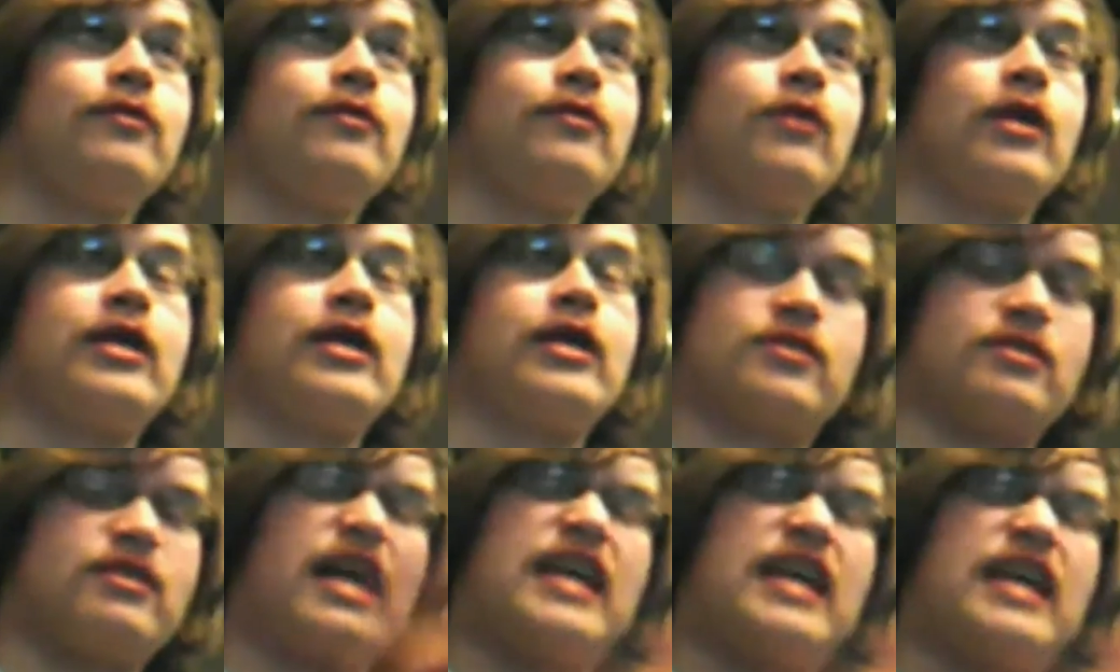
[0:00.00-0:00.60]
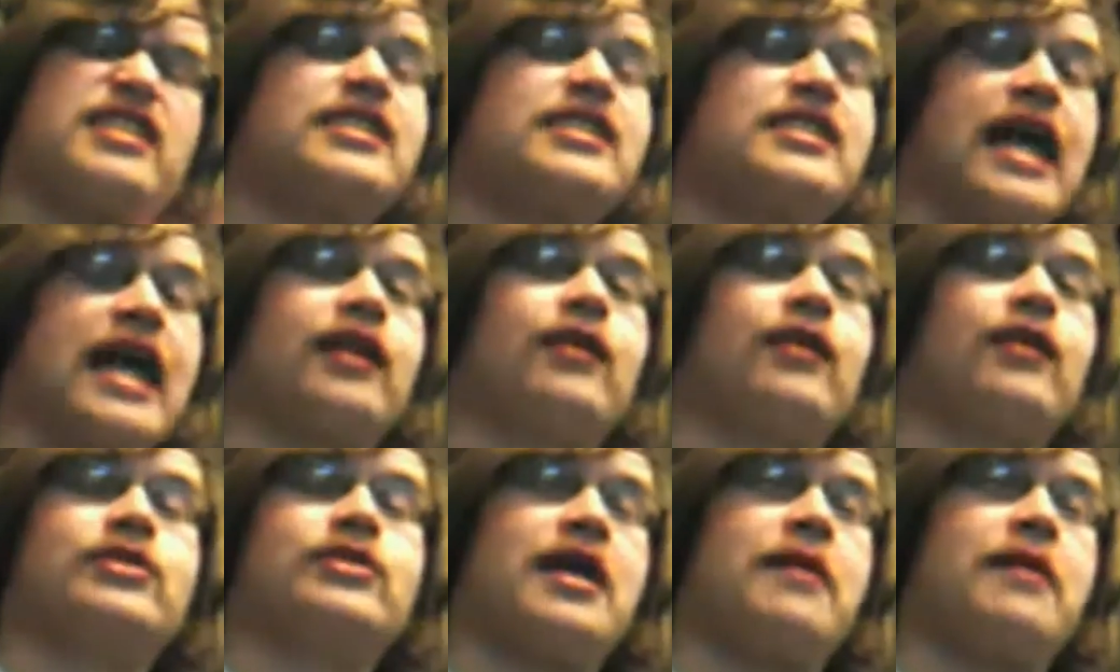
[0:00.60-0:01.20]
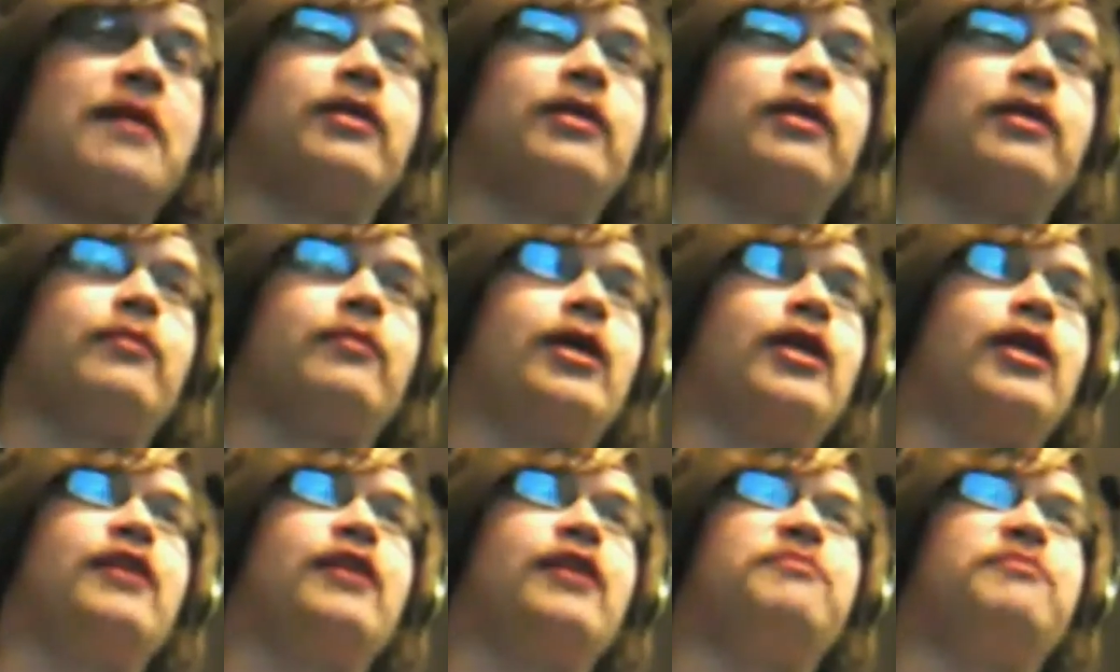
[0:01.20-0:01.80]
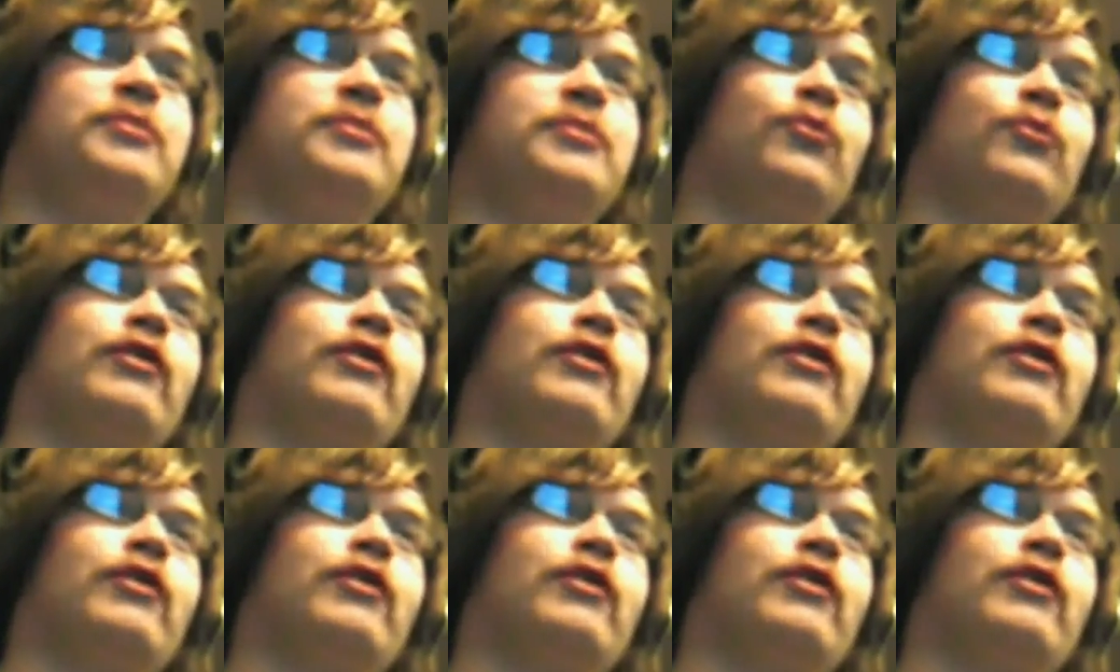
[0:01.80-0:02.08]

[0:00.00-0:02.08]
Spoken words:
Well, that's exactly what's happening in my life, but